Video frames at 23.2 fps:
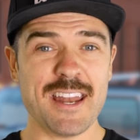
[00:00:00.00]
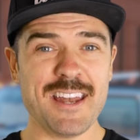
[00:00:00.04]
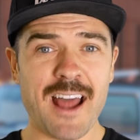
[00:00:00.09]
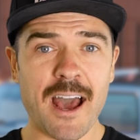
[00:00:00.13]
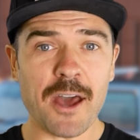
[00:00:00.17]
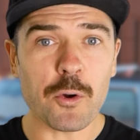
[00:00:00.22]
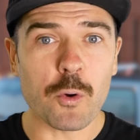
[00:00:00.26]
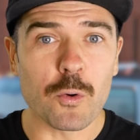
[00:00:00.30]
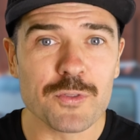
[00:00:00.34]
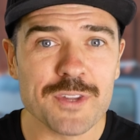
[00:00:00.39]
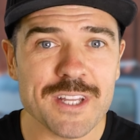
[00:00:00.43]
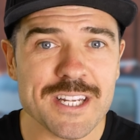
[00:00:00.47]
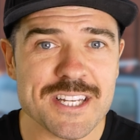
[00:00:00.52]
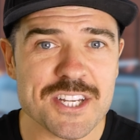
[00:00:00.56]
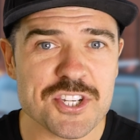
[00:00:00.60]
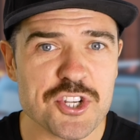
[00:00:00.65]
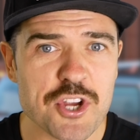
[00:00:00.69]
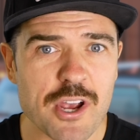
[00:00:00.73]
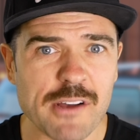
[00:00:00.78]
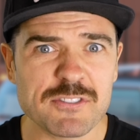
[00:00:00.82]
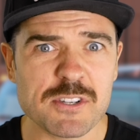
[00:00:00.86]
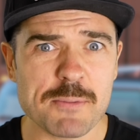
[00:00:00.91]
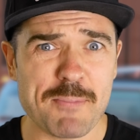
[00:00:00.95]
And not only
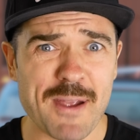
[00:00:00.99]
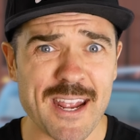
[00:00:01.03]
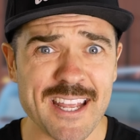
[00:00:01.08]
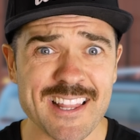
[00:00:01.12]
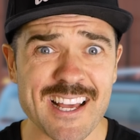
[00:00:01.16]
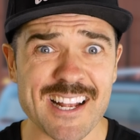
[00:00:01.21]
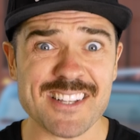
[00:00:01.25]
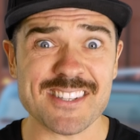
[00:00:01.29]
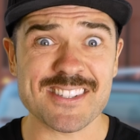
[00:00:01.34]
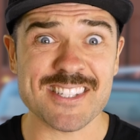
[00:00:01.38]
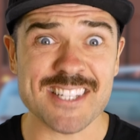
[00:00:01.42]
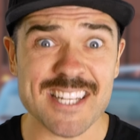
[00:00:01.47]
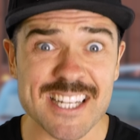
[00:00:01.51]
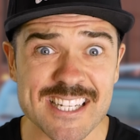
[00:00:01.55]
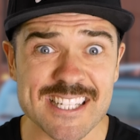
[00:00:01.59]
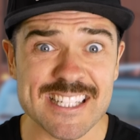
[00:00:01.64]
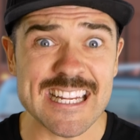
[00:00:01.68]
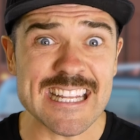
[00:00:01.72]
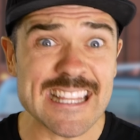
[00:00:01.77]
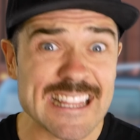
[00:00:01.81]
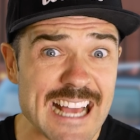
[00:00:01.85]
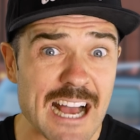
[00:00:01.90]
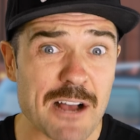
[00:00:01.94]
did you have to pay that
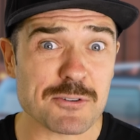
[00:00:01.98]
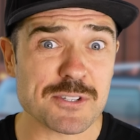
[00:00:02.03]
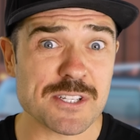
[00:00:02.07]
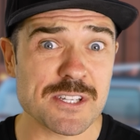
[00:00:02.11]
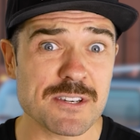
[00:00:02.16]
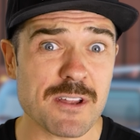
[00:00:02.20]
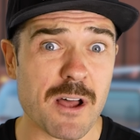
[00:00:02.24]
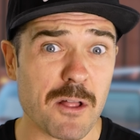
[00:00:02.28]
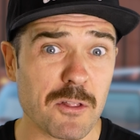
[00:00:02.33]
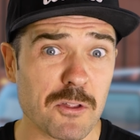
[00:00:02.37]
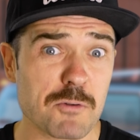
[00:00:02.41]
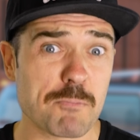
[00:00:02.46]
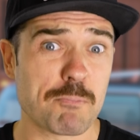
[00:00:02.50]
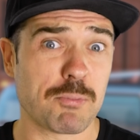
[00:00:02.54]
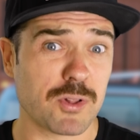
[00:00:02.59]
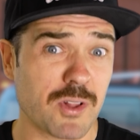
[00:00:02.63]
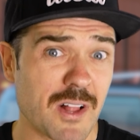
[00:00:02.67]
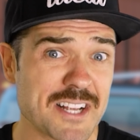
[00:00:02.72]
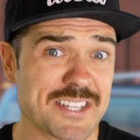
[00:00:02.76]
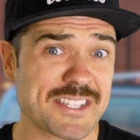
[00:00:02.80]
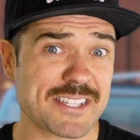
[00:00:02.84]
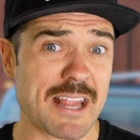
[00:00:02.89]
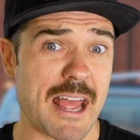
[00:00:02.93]
sixty thousand dollars
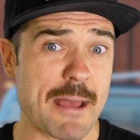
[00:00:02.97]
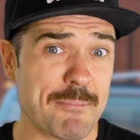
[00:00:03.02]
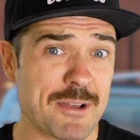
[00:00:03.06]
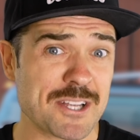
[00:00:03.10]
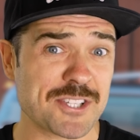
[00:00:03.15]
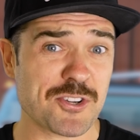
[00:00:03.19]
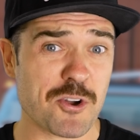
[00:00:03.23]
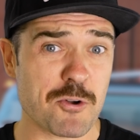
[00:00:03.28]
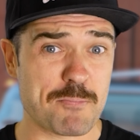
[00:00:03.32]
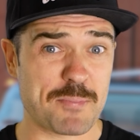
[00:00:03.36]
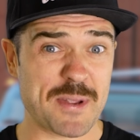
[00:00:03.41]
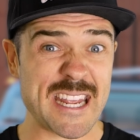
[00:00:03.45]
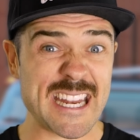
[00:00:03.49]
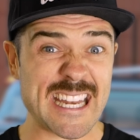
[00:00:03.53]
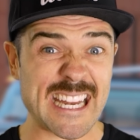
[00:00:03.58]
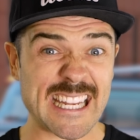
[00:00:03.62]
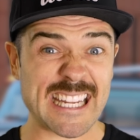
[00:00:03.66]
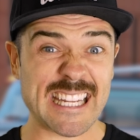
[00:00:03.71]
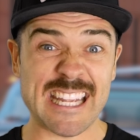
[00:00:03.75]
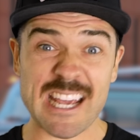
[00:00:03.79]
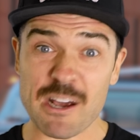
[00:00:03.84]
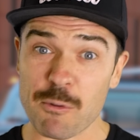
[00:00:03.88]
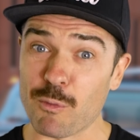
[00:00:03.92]
plus M S R P
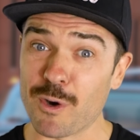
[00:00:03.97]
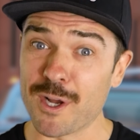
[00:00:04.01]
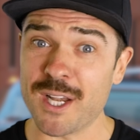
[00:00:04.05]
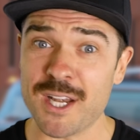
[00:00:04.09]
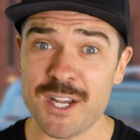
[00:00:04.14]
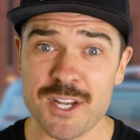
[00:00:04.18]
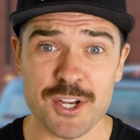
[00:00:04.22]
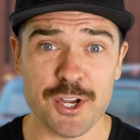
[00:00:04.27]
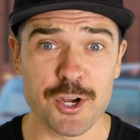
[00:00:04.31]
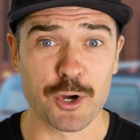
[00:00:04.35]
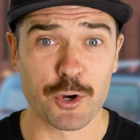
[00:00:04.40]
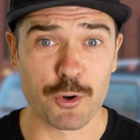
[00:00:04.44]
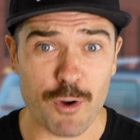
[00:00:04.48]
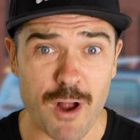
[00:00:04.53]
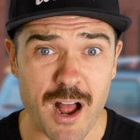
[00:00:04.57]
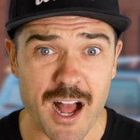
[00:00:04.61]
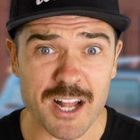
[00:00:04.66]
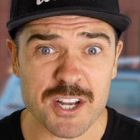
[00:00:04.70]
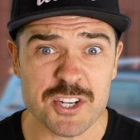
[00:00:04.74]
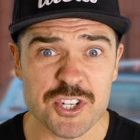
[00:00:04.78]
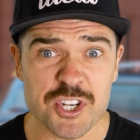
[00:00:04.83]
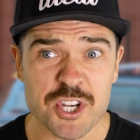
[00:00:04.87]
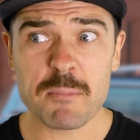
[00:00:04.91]
to get one into your
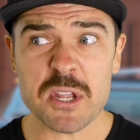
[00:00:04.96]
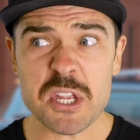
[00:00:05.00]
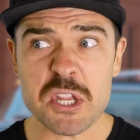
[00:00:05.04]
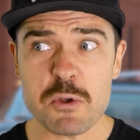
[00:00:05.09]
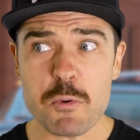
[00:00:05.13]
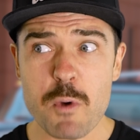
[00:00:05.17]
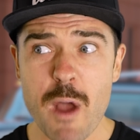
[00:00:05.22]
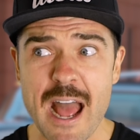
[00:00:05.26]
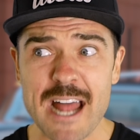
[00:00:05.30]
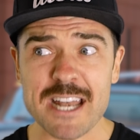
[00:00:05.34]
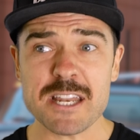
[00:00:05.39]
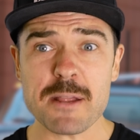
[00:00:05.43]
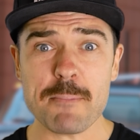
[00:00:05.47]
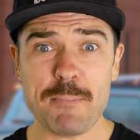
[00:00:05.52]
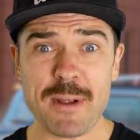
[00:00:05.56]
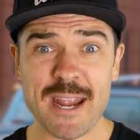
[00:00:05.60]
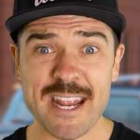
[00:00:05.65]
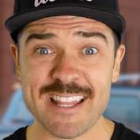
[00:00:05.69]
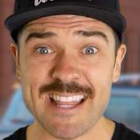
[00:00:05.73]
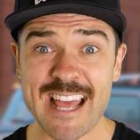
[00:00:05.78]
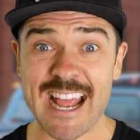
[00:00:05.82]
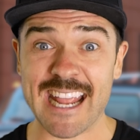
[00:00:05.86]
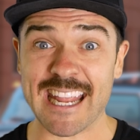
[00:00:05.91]
garage, but you had to
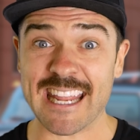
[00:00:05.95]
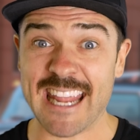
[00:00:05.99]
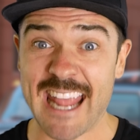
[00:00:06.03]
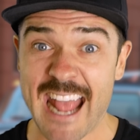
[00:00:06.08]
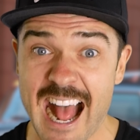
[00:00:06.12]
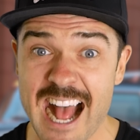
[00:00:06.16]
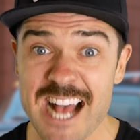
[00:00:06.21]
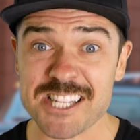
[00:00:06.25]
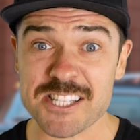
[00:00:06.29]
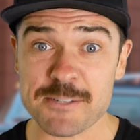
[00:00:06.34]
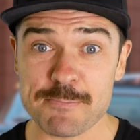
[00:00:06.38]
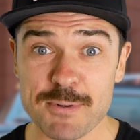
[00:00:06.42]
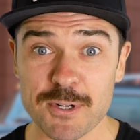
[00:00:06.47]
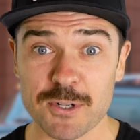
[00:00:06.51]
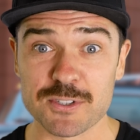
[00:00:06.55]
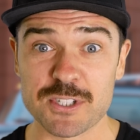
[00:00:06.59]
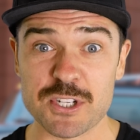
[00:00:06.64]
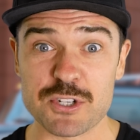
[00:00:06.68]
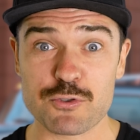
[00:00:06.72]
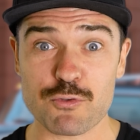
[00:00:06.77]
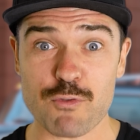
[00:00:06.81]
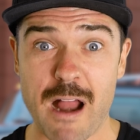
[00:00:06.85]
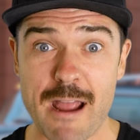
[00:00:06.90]
pay that gas bill
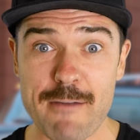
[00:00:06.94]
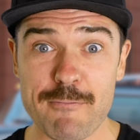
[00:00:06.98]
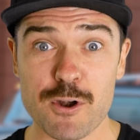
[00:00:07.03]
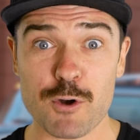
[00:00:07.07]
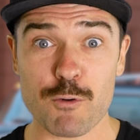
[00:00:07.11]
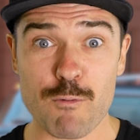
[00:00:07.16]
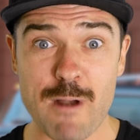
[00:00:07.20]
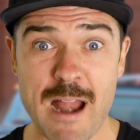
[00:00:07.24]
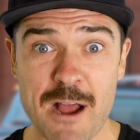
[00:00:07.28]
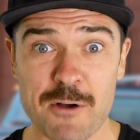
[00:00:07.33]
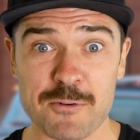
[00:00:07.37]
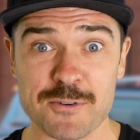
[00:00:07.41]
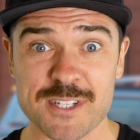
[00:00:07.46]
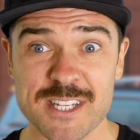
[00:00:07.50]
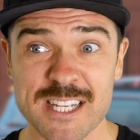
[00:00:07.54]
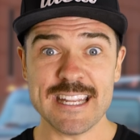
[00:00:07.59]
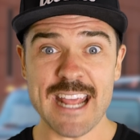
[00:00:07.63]
to drive it around.